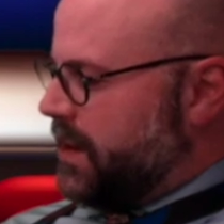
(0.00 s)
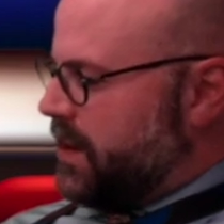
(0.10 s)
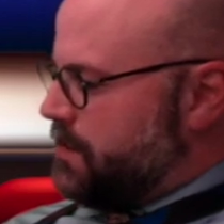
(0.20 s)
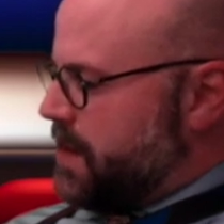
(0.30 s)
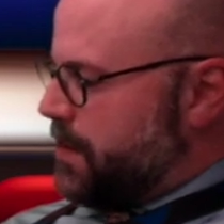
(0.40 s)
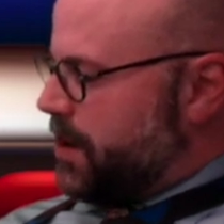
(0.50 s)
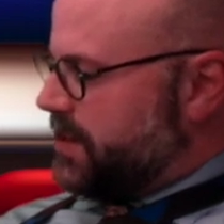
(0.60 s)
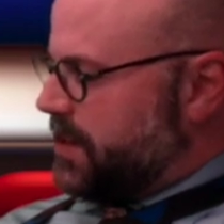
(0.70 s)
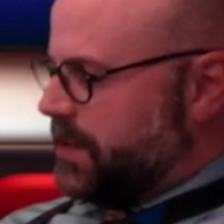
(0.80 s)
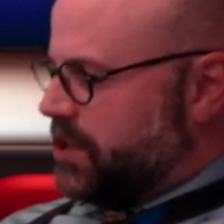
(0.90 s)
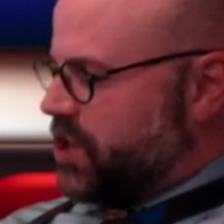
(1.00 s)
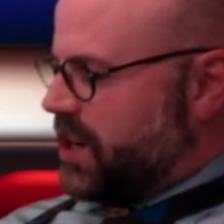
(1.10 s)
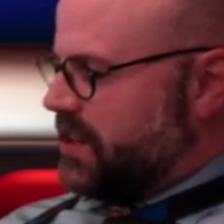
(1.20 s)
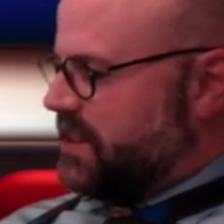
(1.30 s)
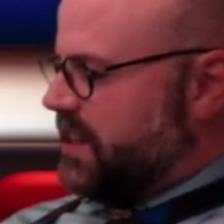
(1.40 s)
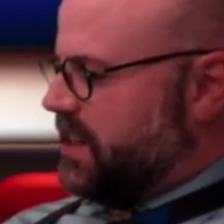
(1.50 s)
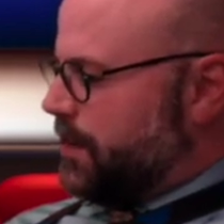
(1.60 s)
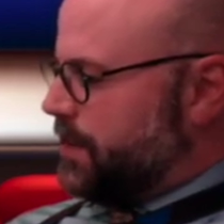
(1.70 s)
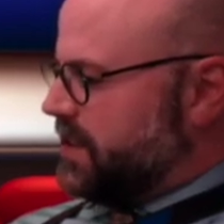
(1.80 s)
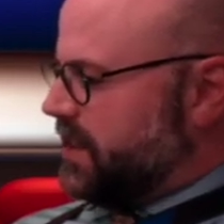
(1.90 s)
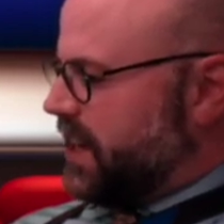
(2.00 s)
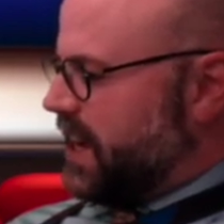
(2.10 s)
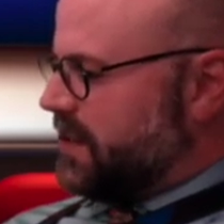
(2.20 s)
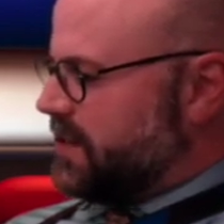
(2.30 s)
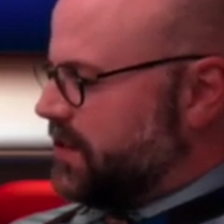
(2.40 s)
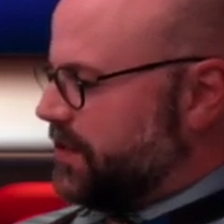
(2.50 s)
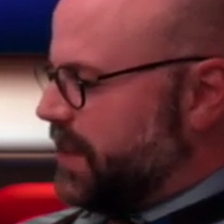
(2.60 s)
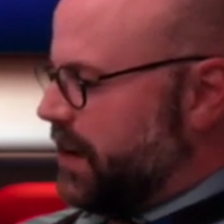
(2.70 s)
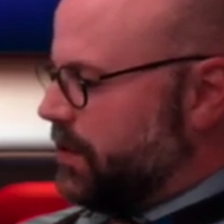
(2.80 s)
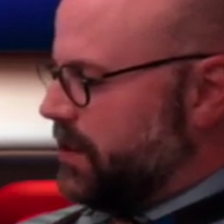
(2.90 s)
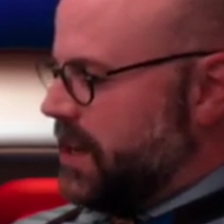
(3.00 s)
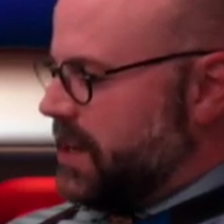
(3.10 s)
Mamaw dipped a china teacup into the canister of flour,